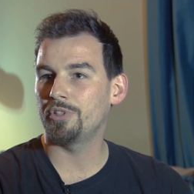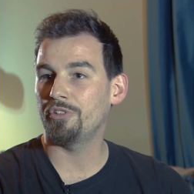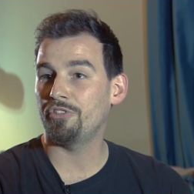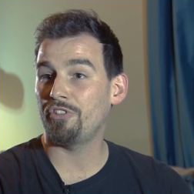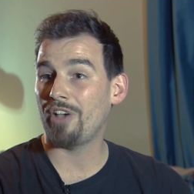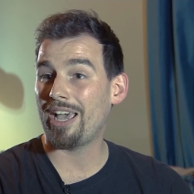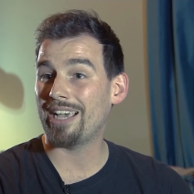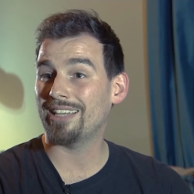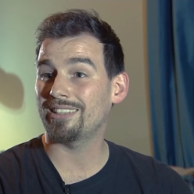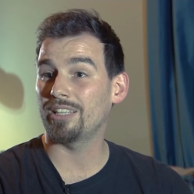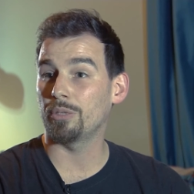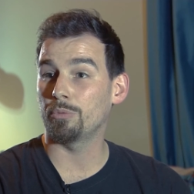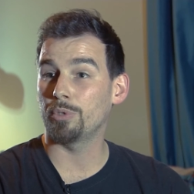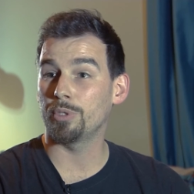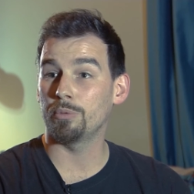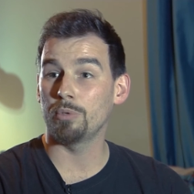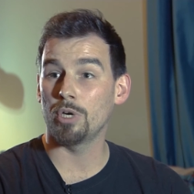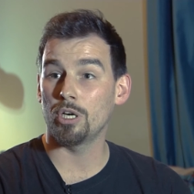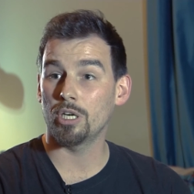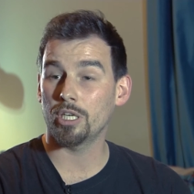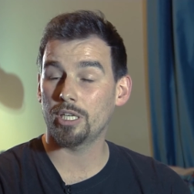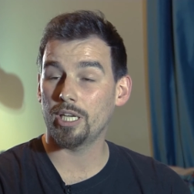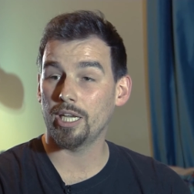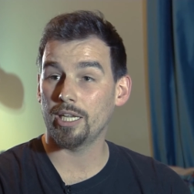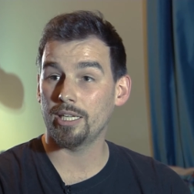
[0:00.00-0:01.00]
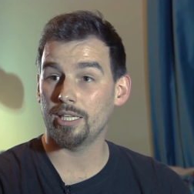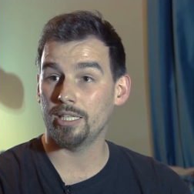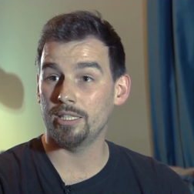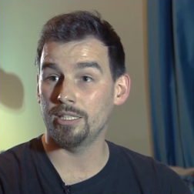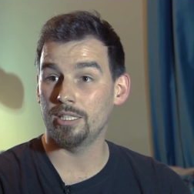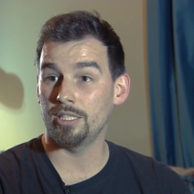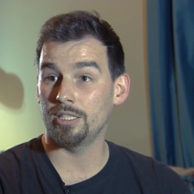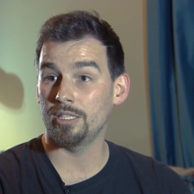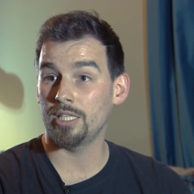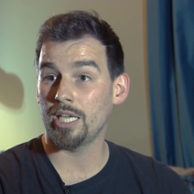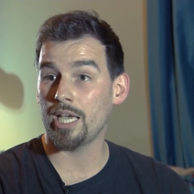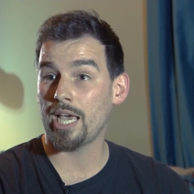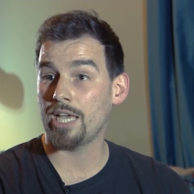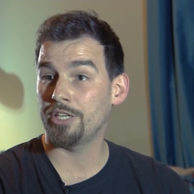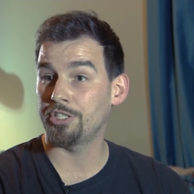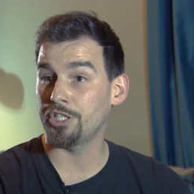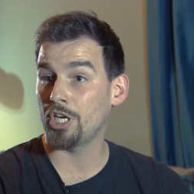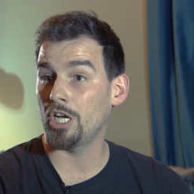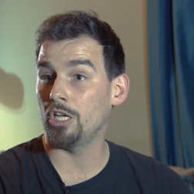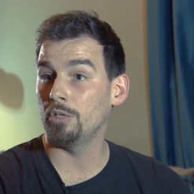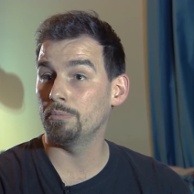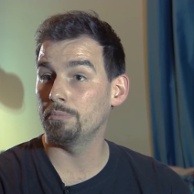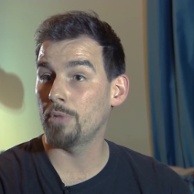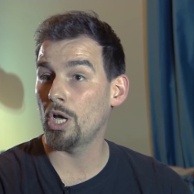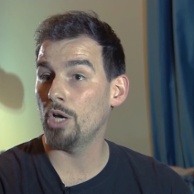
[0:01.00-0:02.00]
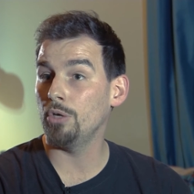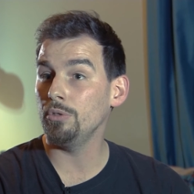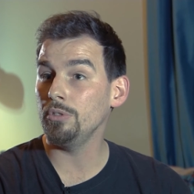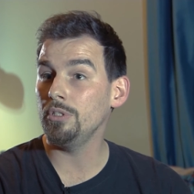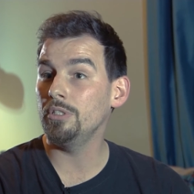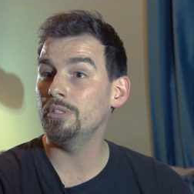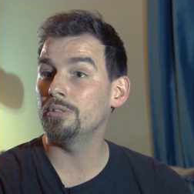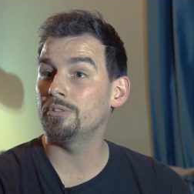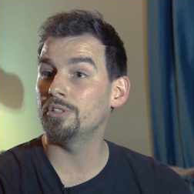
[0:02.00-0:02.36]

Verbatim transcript: The fact that we're working in an agile mode,